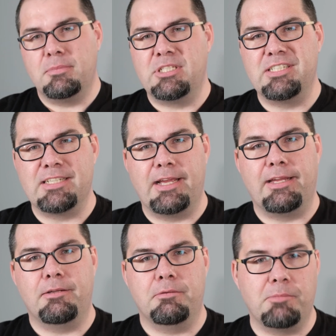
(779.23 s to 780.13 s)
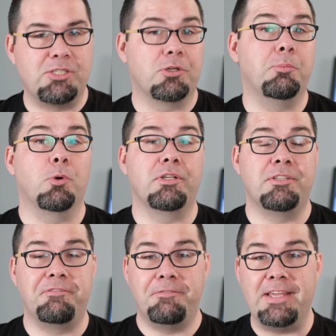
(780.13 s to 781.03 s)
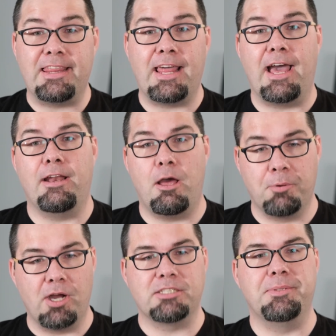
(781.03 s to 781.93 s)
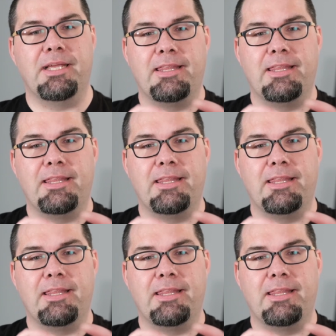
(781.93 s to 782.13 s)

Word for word: design my circuit board to fit that approximately.